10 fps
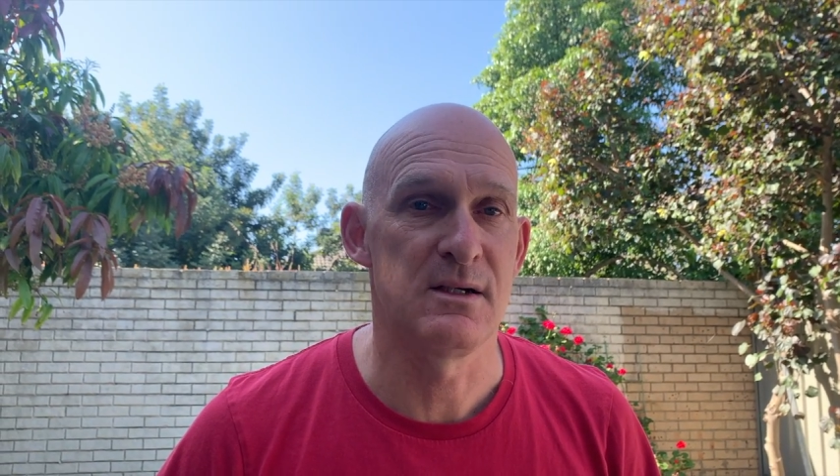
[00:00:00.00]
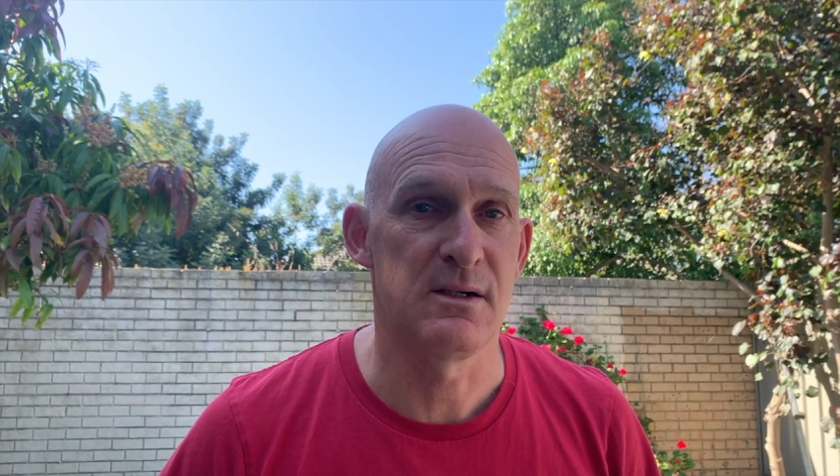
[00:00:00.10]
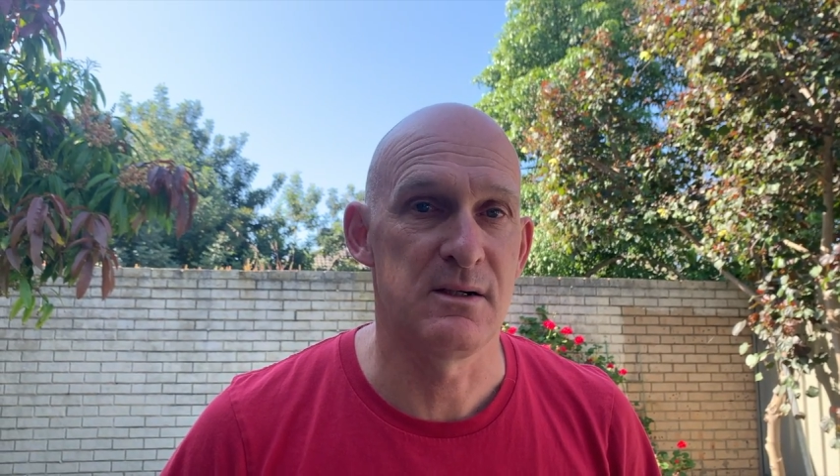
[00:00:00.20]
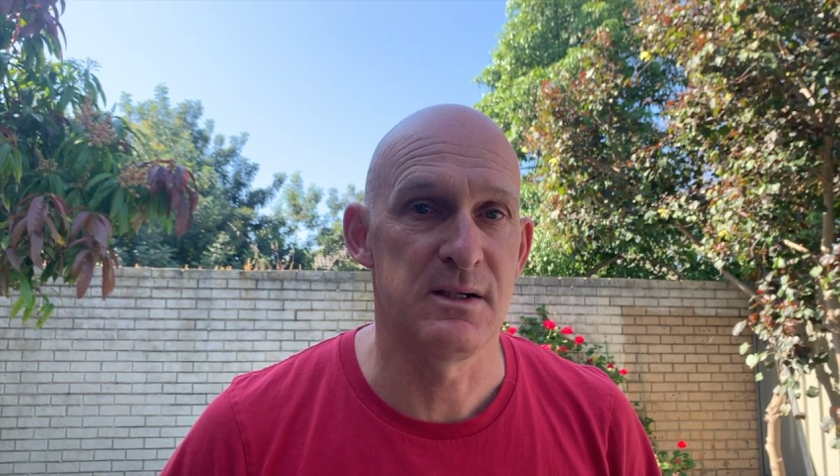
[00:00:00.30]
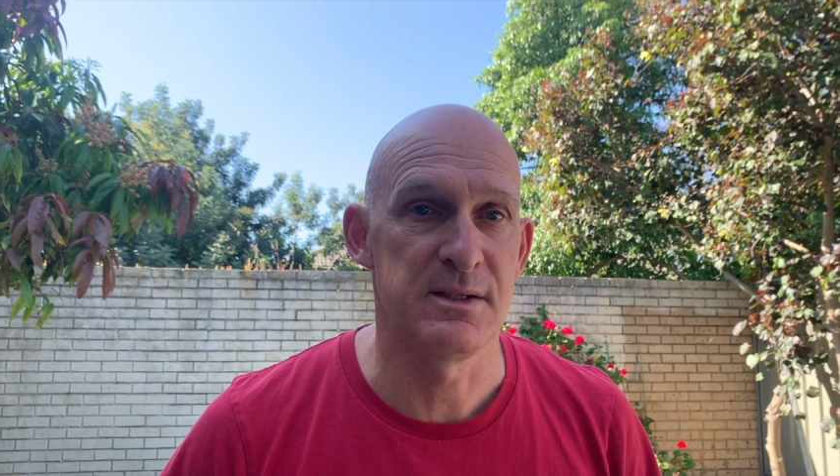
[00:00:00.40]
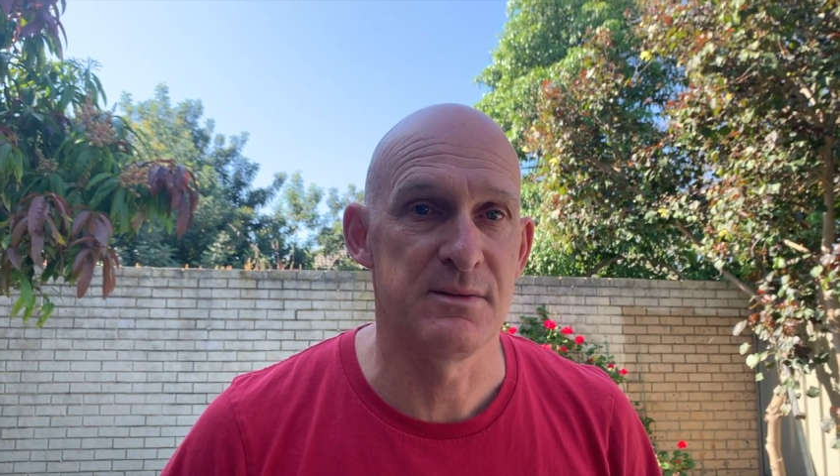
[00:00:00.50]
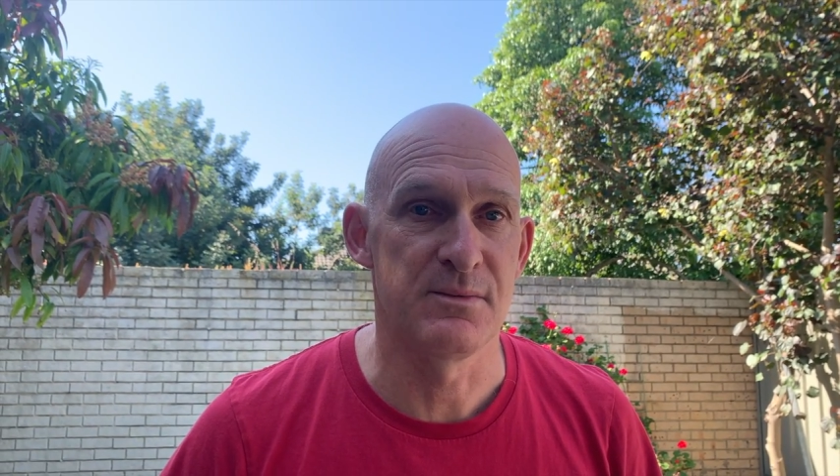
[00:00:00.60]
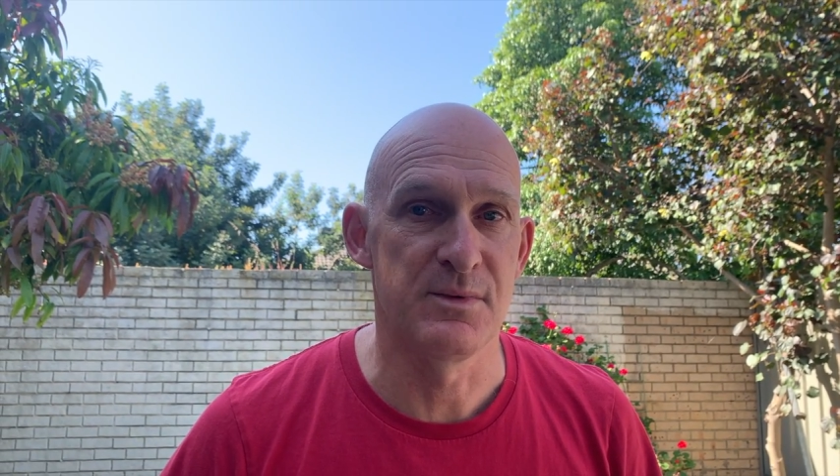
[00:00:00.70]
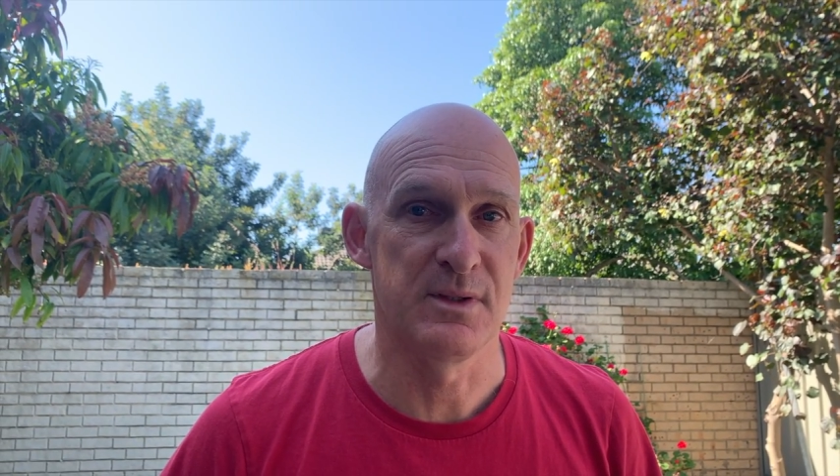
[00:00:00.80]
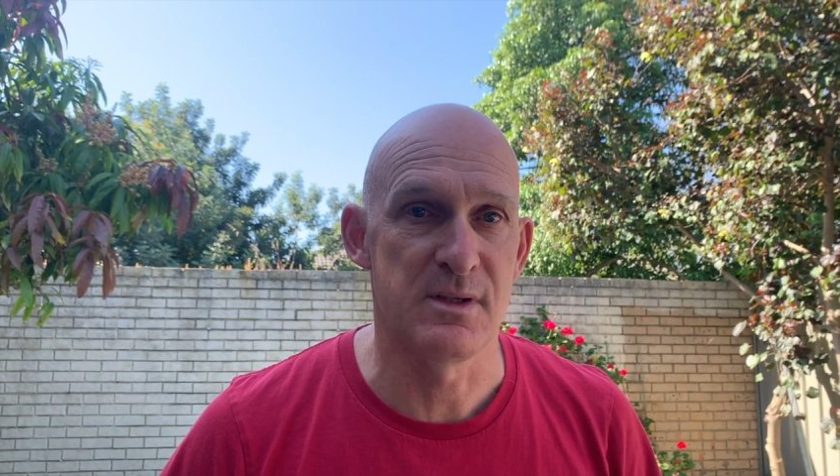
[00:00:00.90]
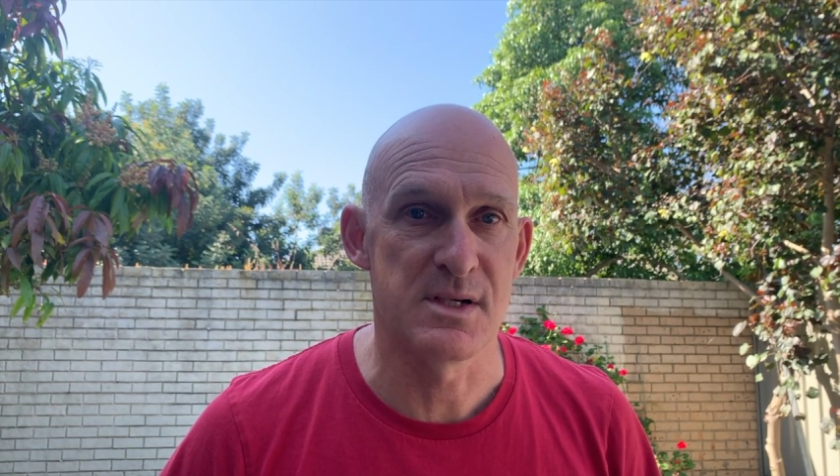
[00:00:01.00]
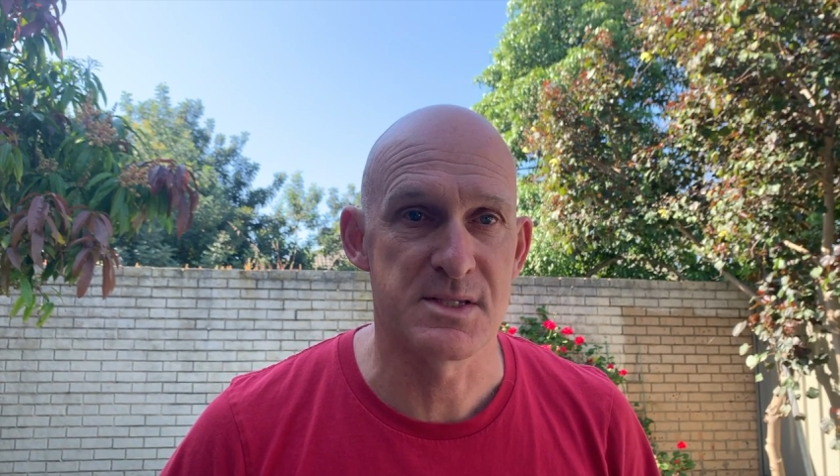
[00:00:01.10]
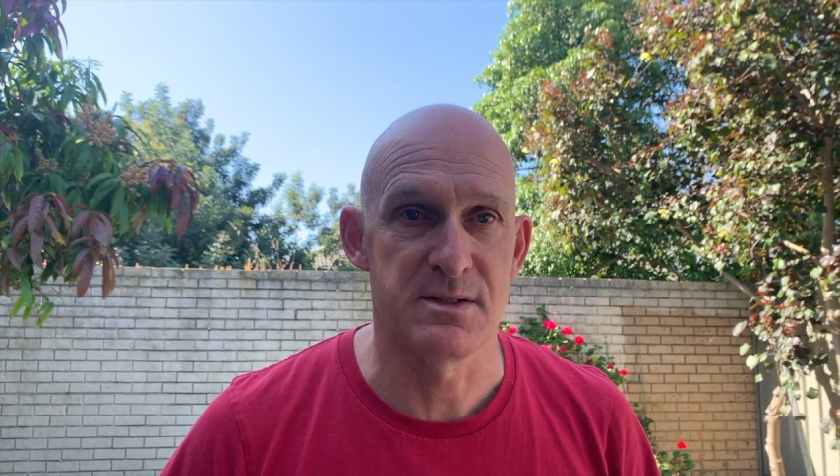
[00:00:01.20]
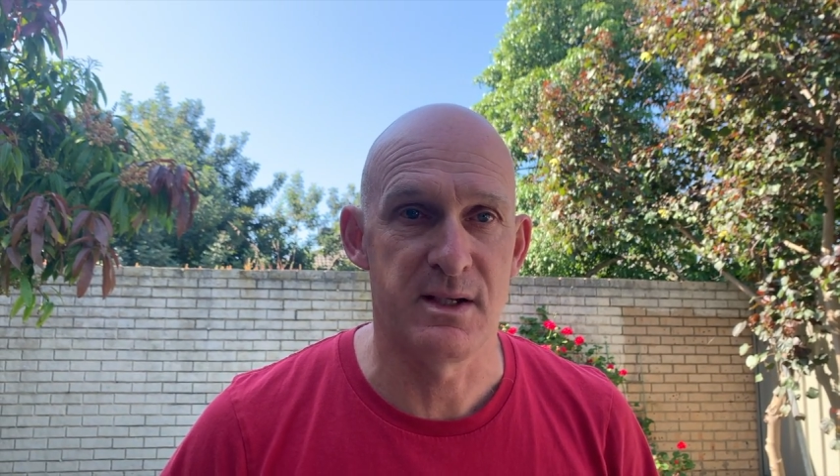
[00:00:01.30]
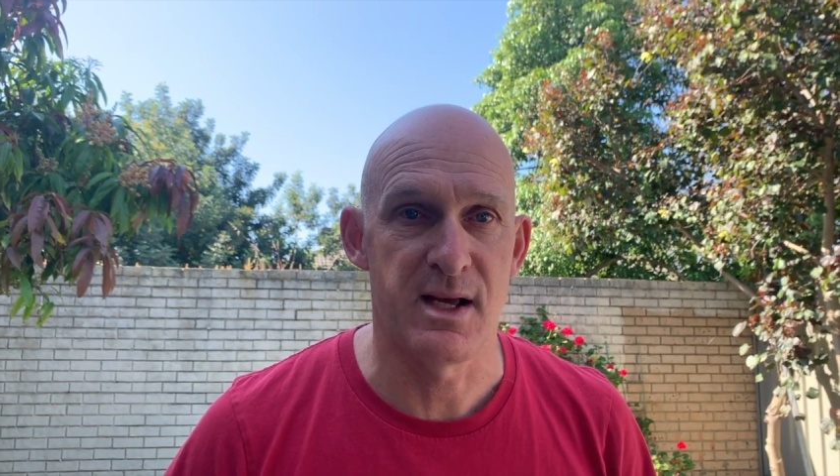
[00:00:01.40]
I
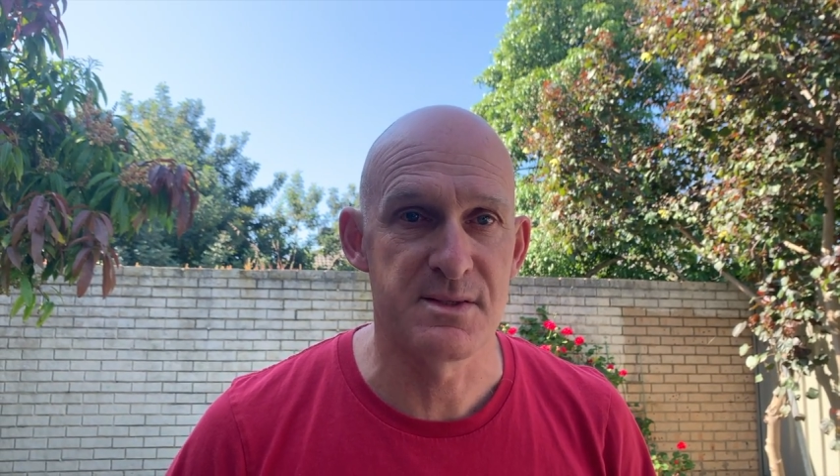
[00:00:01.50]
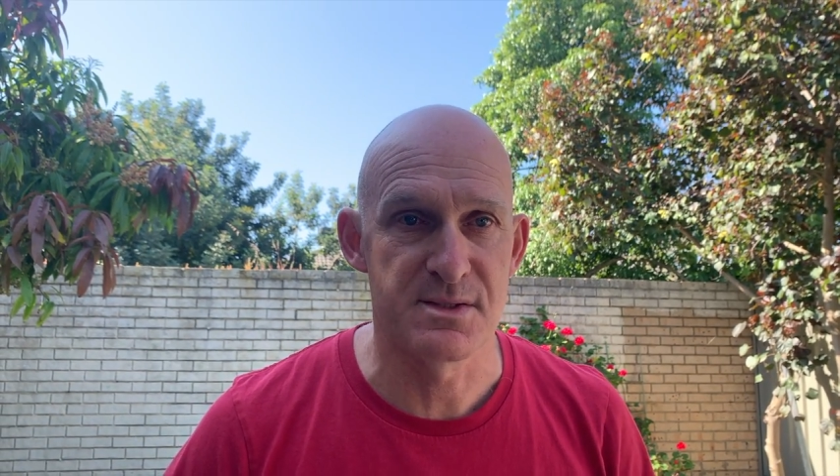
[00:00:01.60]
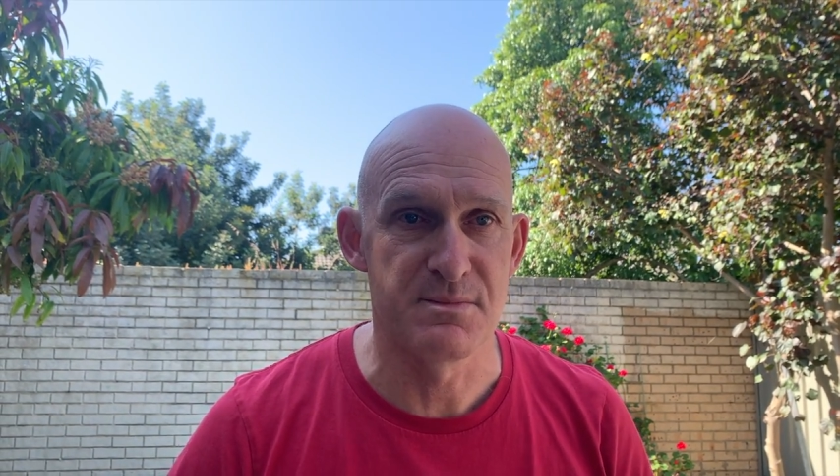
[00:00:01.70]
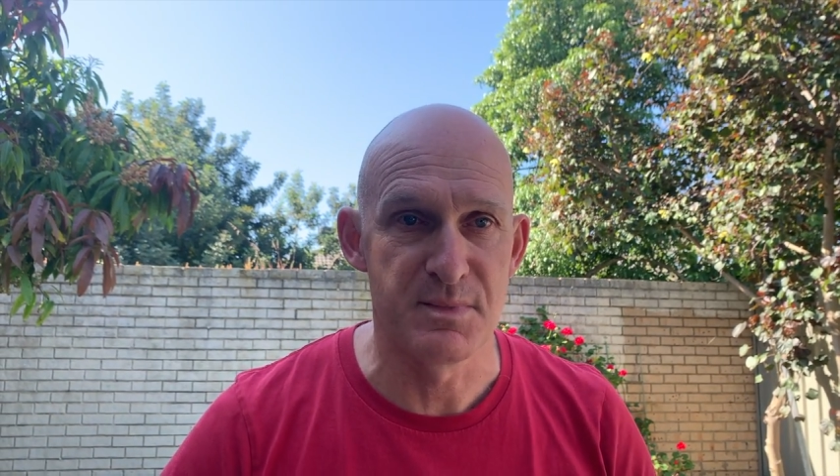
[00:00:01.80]
realized that I had to